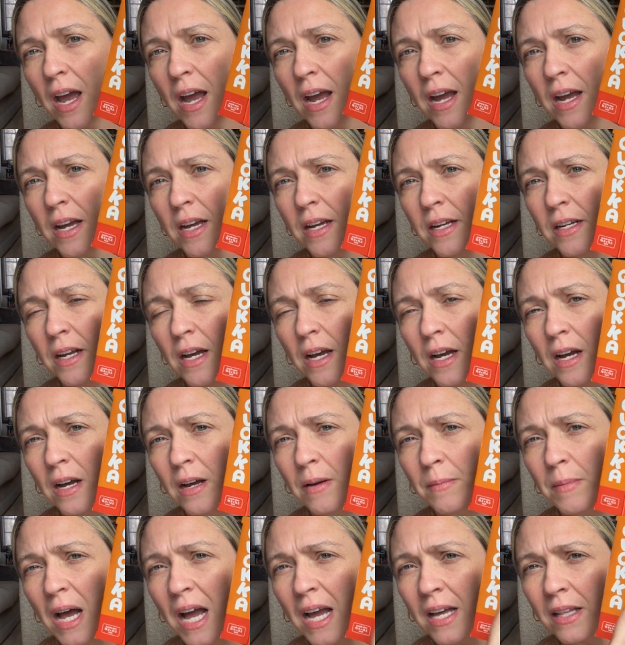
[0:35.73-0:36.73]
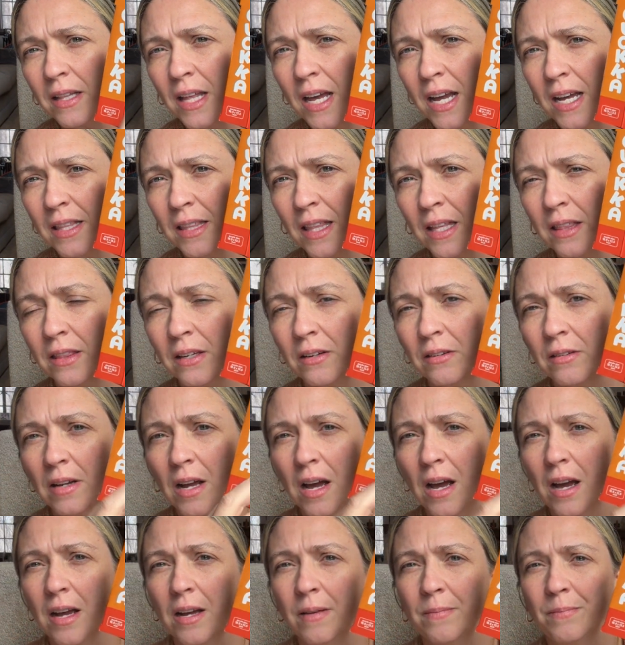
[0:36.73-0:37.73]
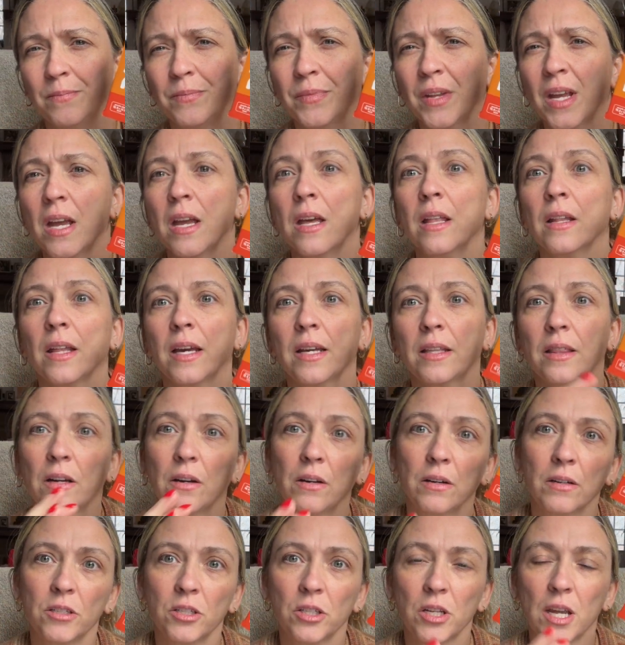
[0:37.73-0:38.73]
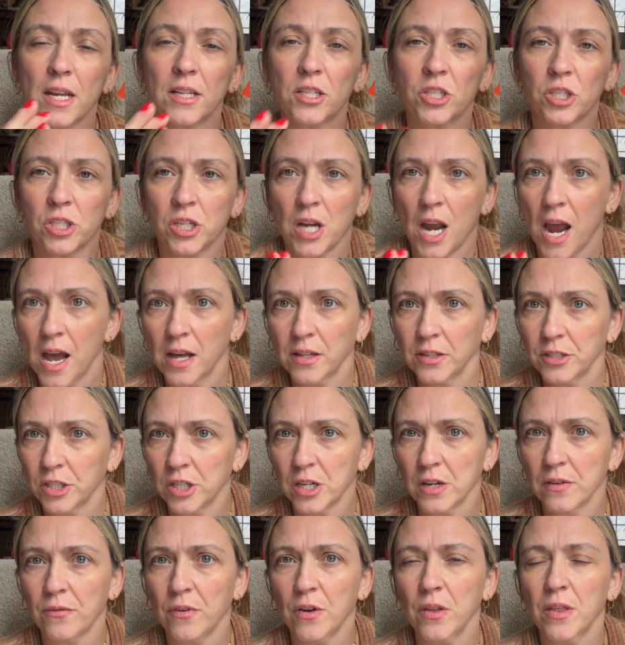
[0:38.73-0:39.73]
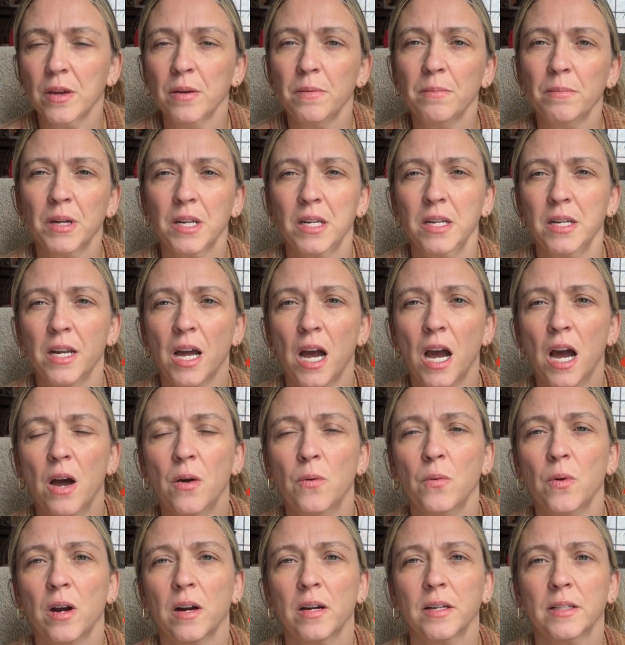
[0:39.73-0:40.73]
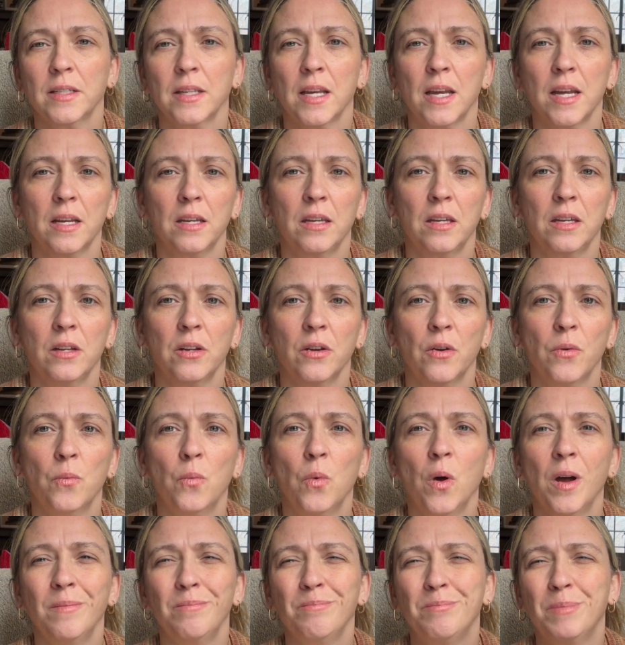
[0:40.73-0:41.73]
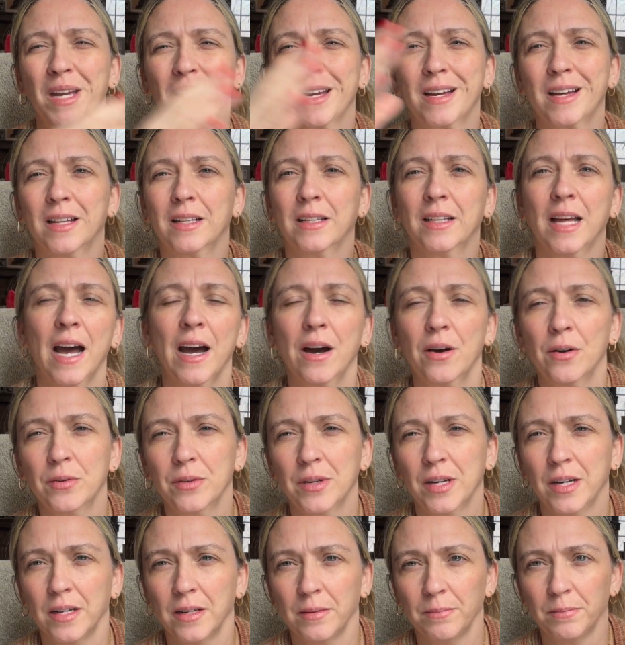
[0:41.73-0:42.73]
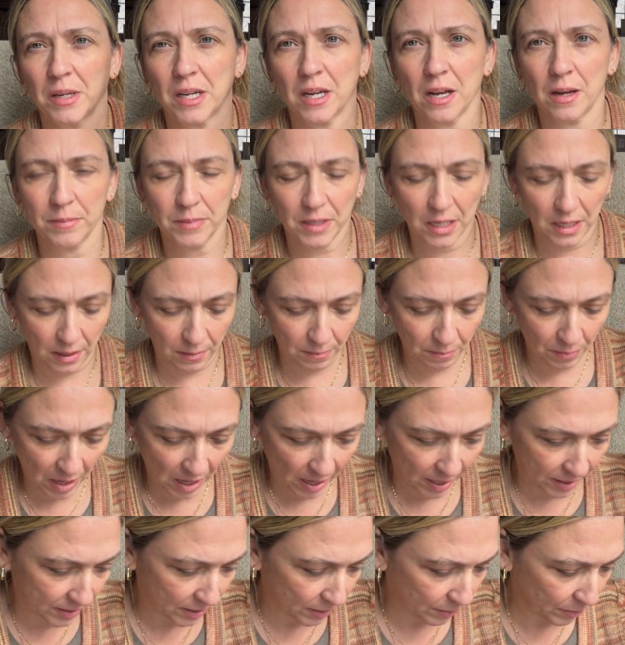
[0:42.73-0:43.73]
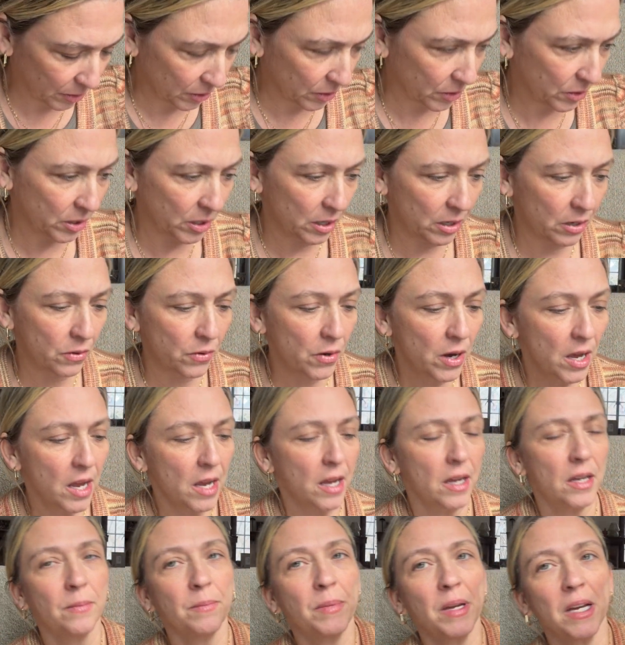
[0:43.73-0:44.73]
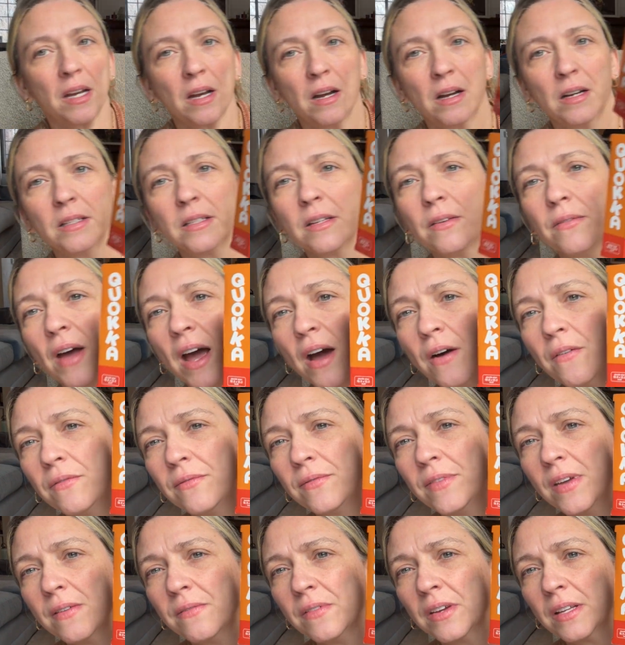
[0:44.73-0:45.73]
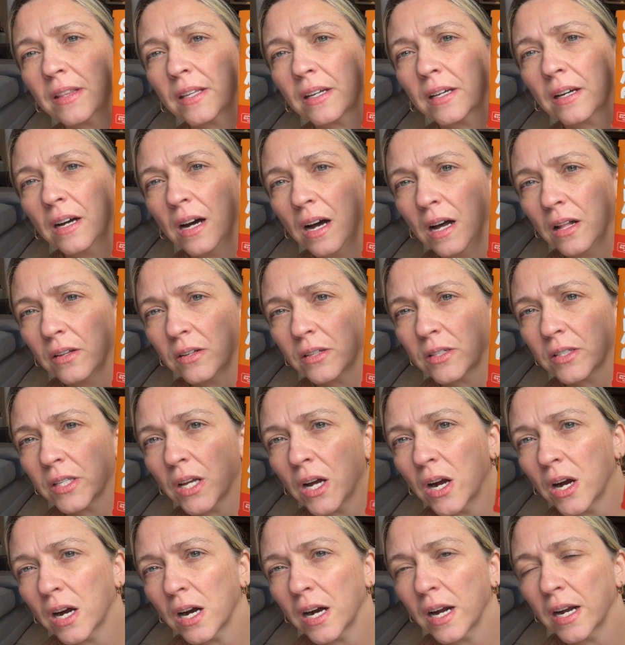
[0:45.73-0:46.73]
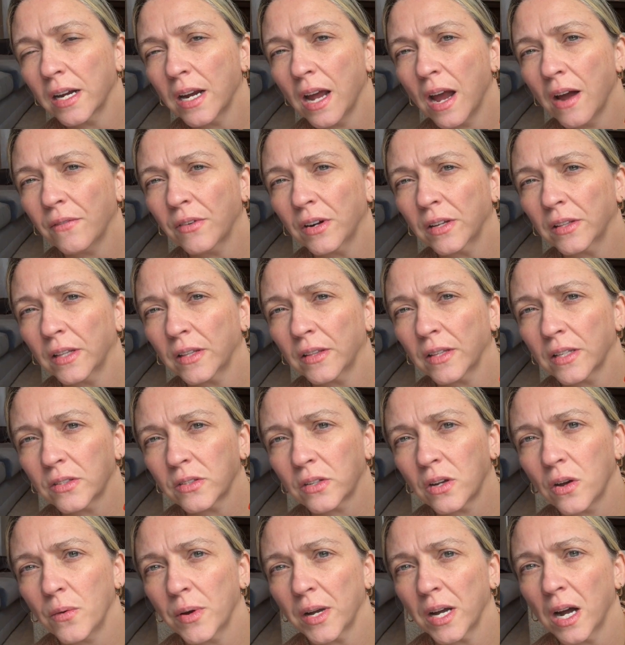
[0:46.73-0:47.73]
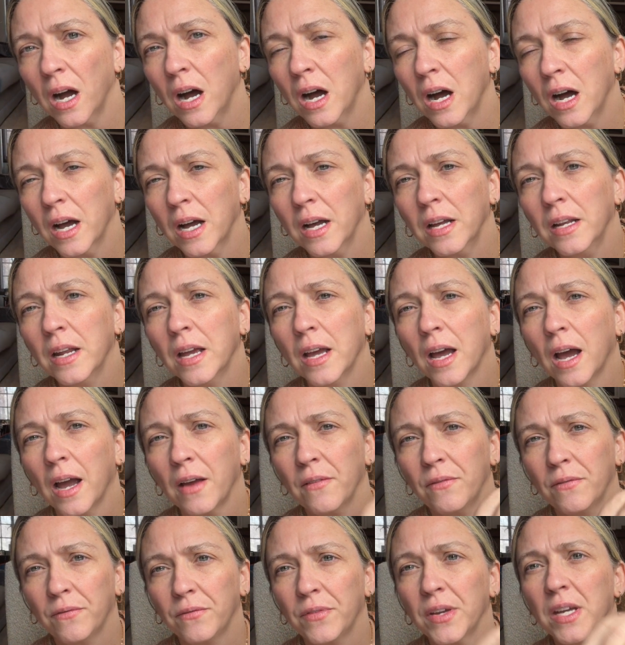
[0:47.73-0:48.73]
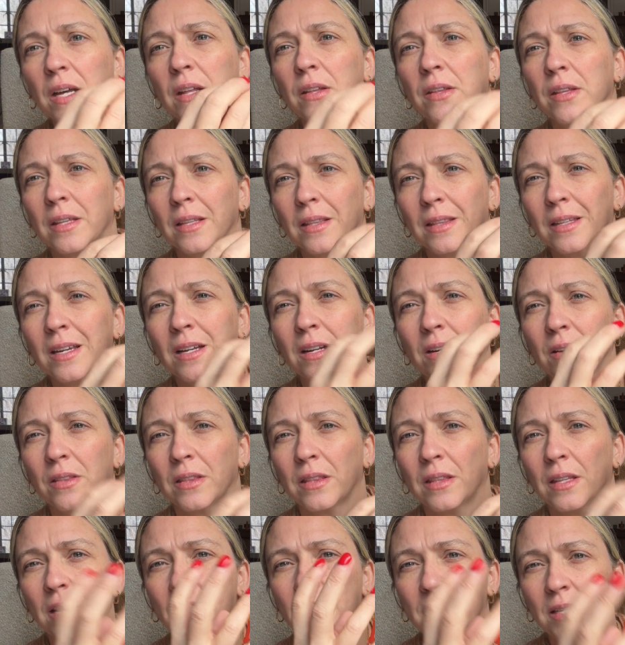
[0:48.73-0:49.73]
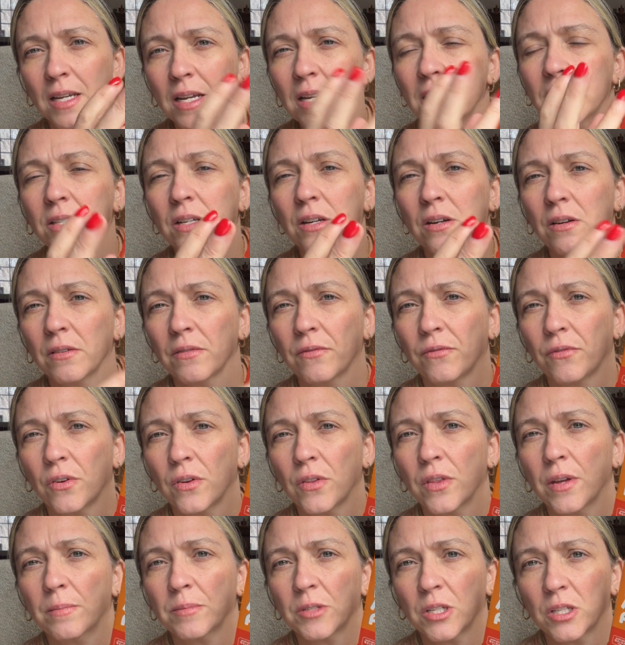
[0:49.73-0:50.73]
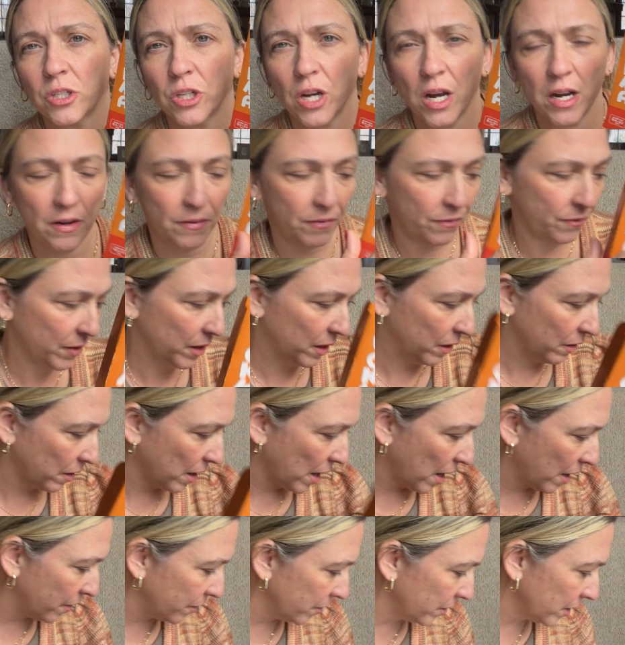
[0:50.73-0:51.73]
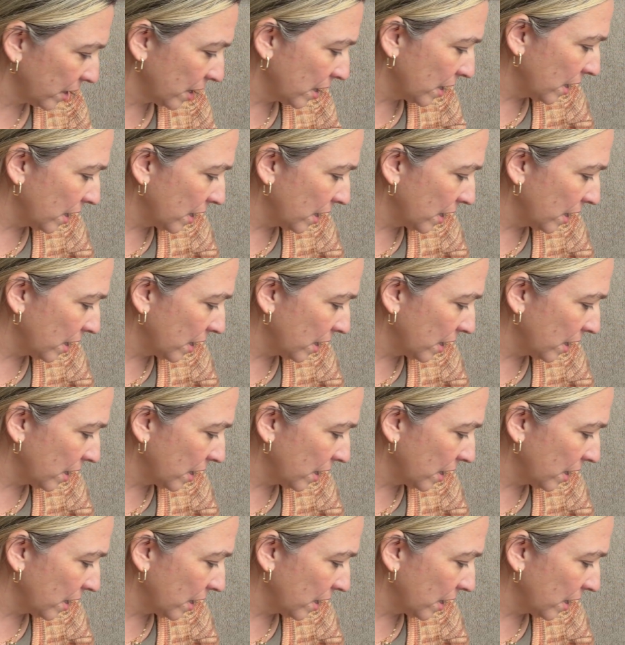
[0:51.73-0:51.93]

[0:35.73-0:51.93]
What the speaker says: and I like that they're not like it's challenging for them, but not where it's like, you know, one big cloud and it becomes like impossible to do because of how vivid the colors are and everything that's going on. I feel that, you know, it's easier for them to try to figure out.